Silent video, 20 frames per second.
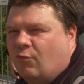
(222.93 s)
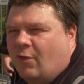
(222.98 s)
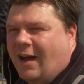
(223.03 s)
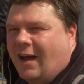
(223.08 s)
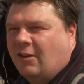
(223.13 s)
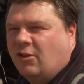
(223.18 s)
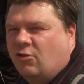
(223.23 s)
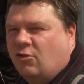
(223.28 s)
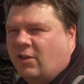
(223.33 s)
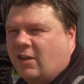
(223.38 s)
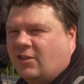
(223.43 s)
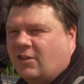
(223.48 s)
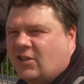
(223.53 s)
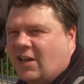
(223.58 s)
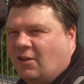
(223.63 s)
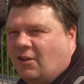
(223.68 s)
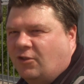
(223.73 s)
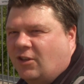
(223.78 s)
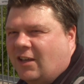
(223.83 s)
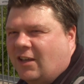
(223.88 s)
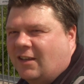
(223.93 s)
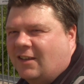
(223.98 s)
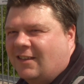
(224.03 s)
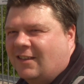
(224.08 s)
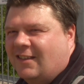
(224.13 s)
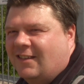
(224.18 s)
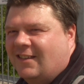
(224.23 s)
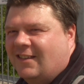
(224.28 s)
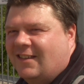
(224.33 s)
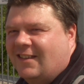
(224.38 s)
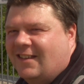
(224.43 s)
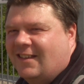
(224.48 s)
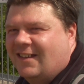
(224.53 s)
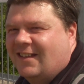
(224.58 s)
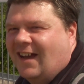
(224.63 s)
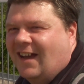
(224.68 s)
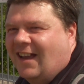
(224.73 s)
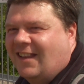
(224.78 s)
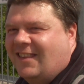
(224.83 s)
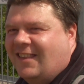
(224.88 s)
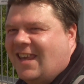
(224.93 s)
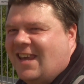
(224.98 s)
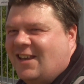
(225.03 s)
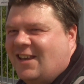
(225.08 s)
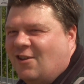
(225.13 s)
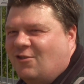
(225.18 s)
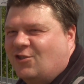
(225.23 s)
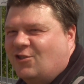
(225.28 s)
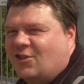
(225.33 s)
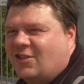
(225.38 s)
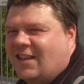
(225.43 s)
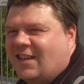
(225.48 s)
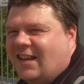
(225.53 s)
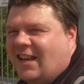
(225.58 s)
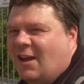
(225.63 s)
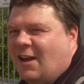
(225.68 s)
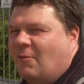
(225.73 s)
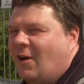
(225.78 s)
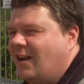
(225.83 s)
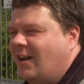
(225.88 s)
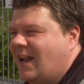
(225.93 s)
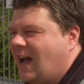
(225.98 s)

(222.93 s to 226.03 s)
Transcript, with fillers: without using a shelter. And Tico's just sitting there right